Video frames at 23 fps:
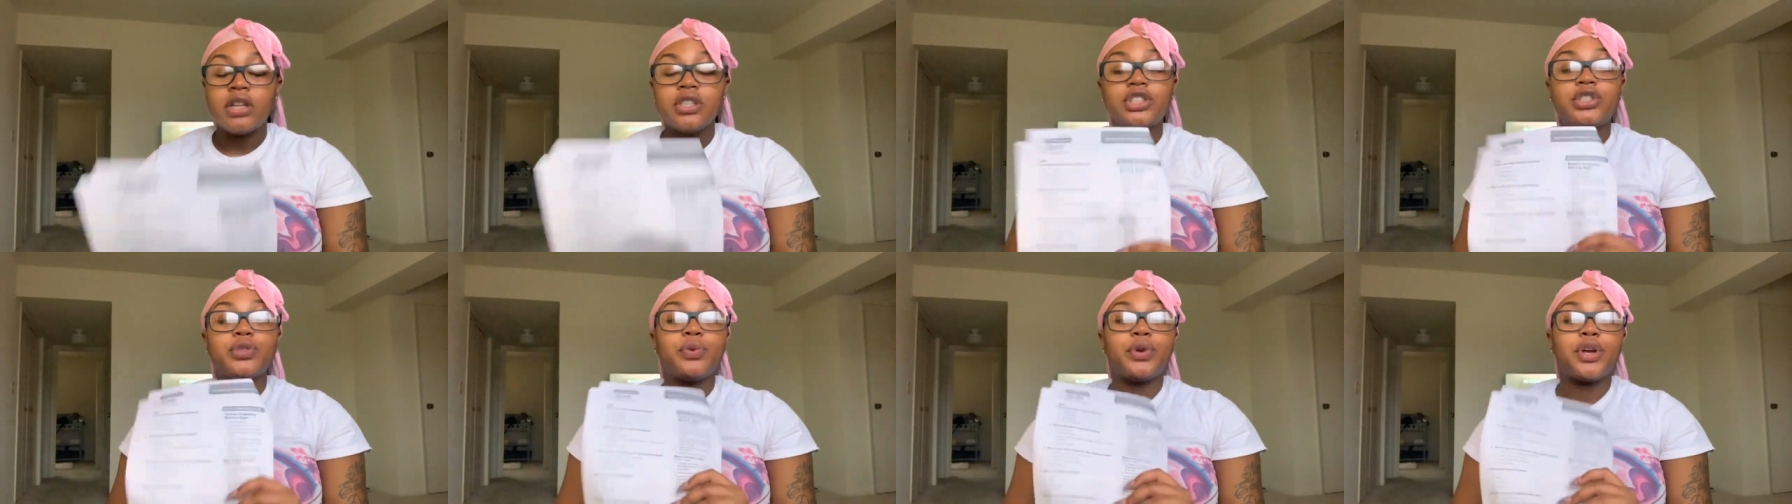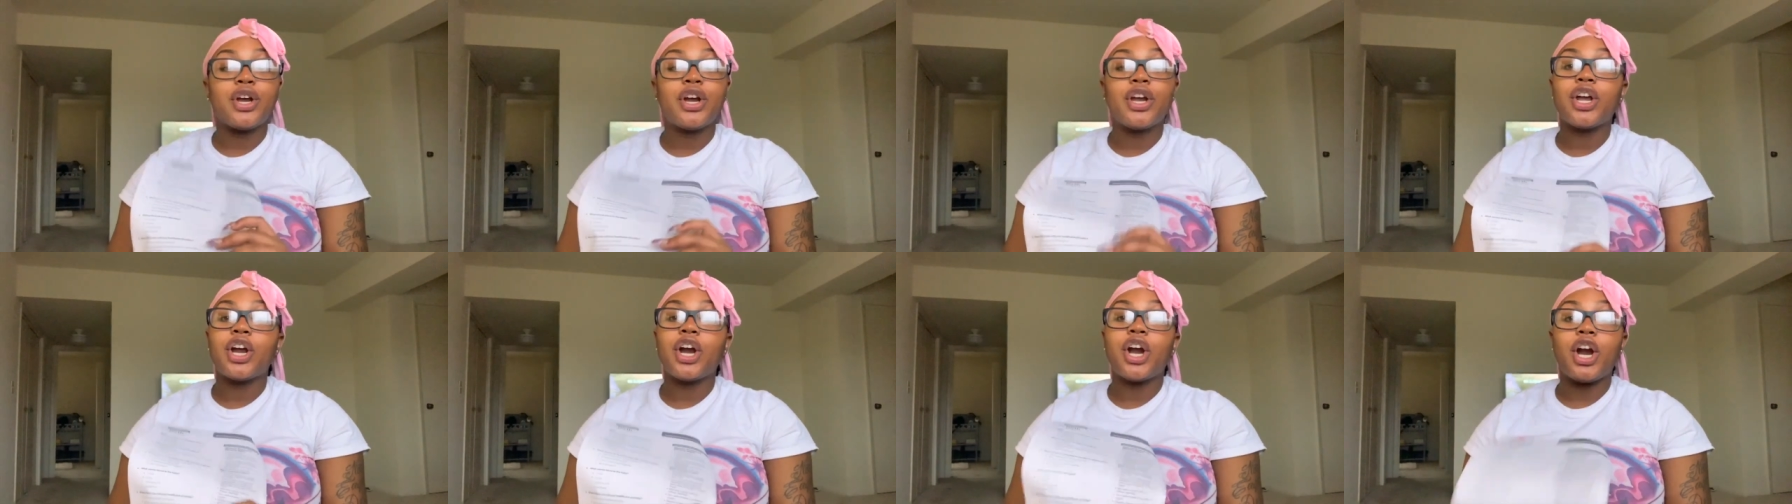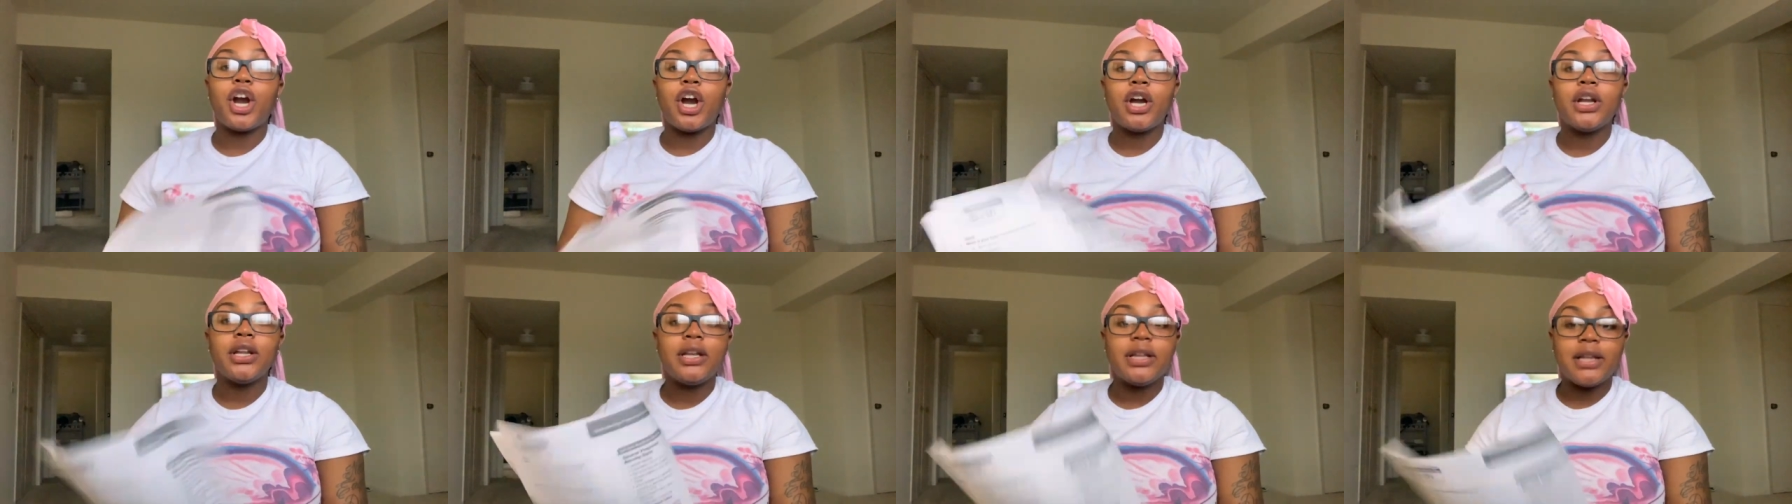So when you're in your
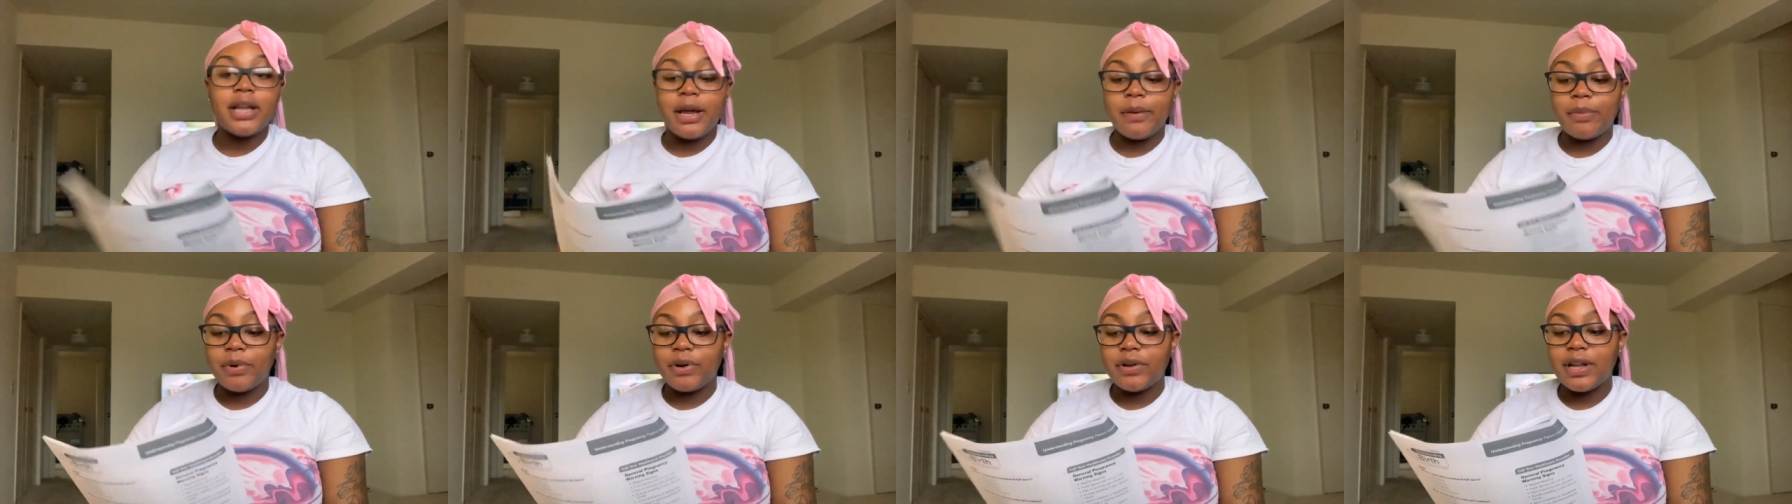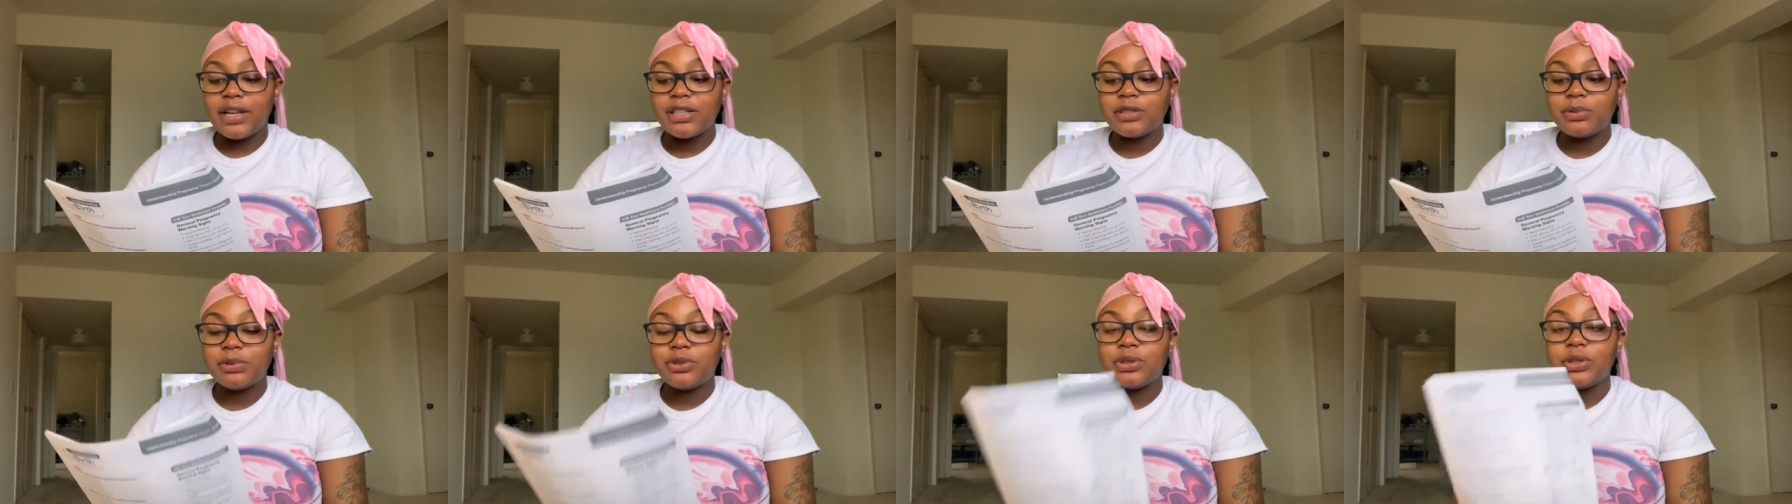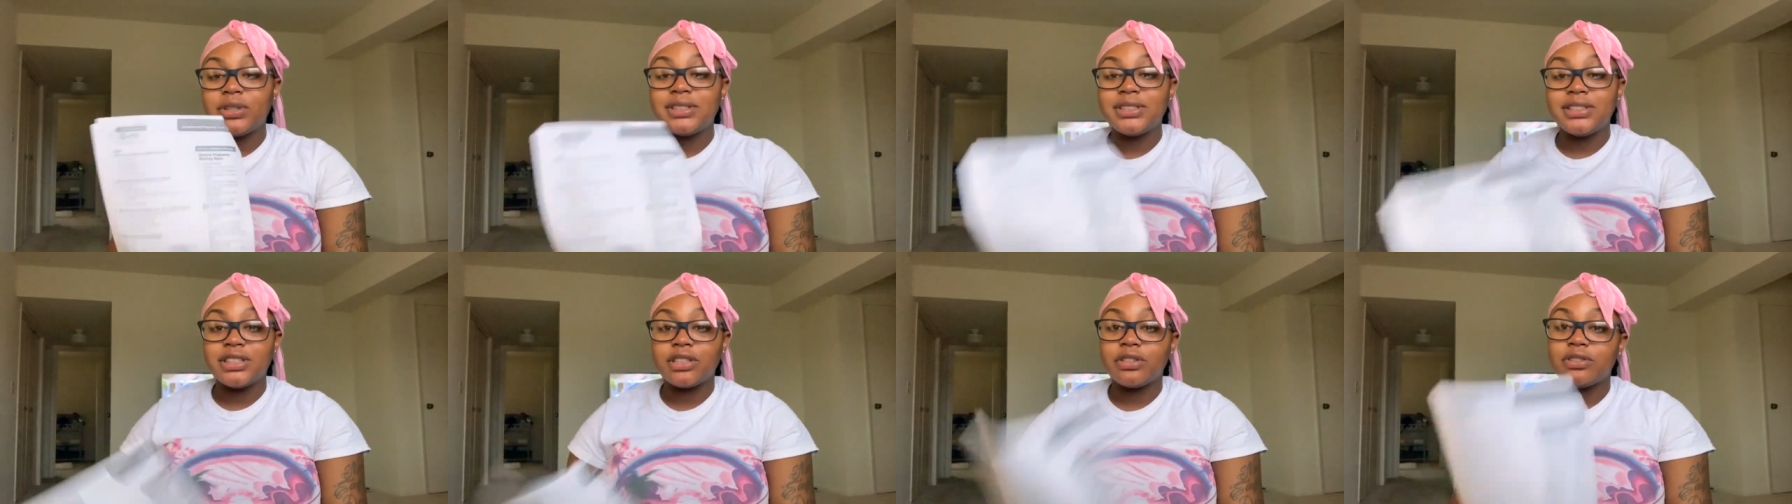early labor, that's
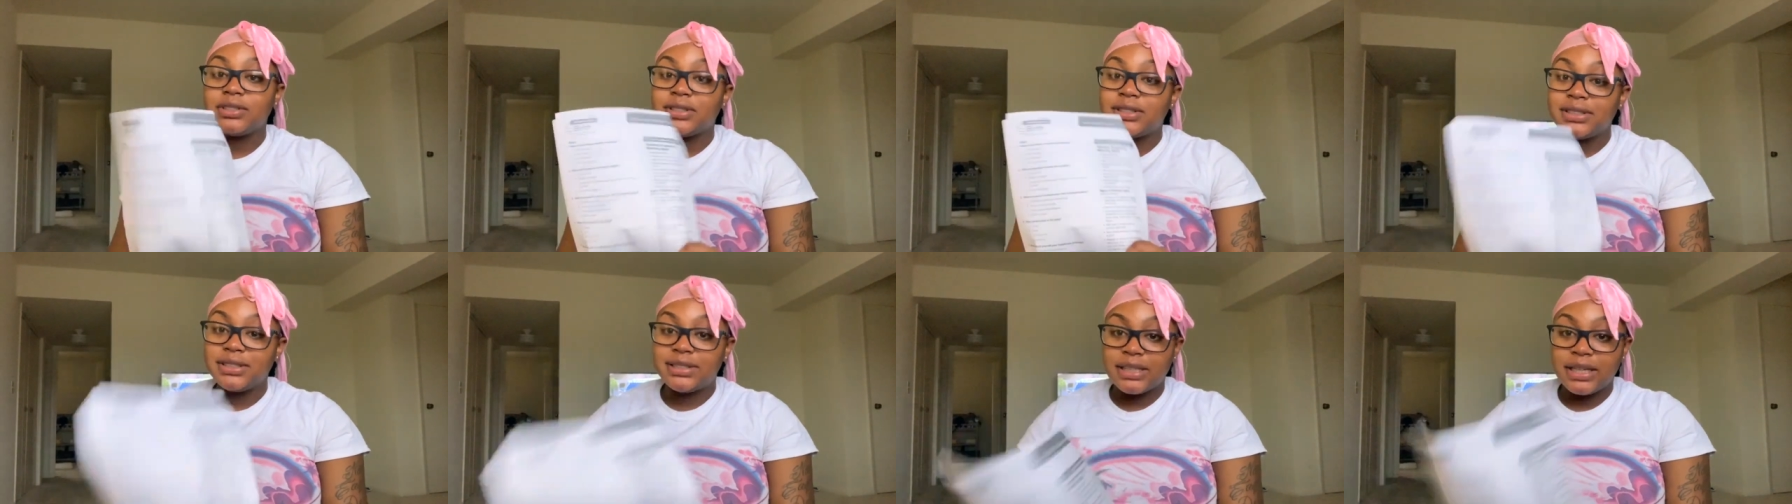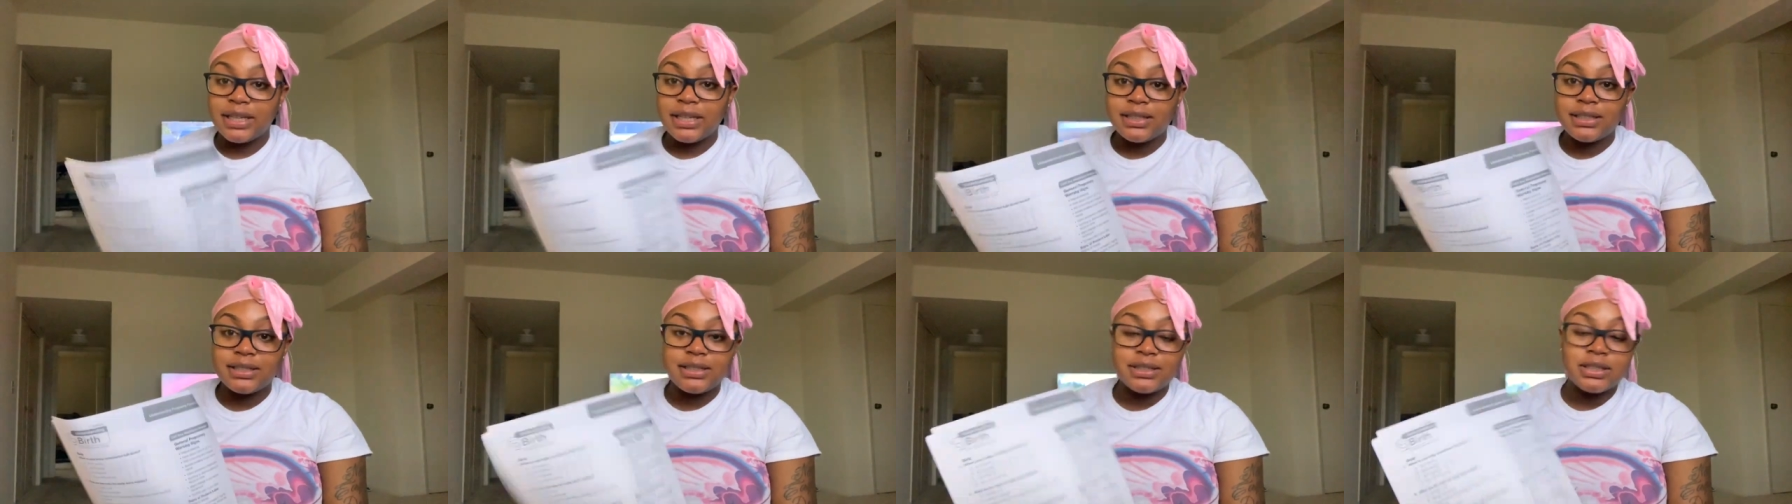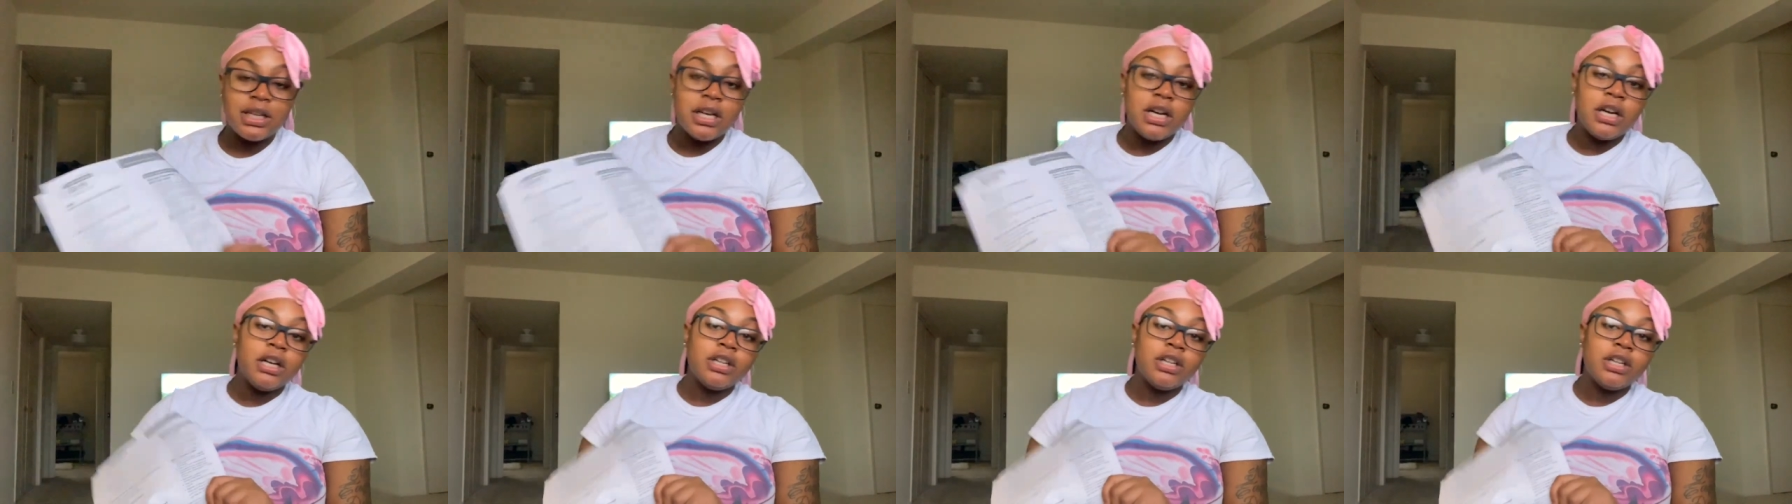between 0 to 6.